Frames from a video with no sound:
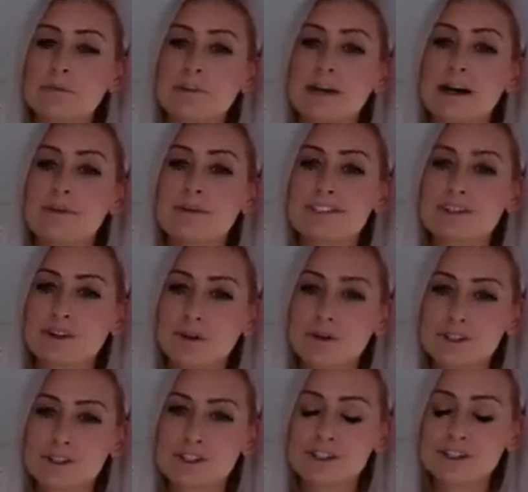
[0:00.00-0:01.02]
that I was
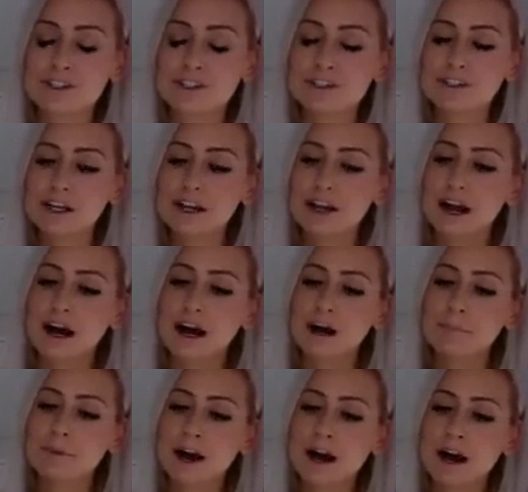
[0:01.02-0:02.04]
close to.
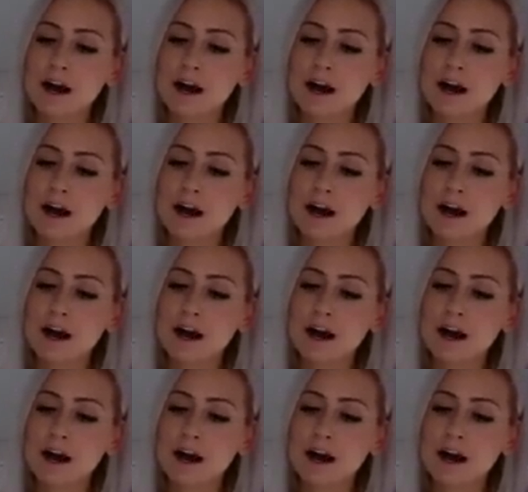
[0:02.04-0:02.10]
But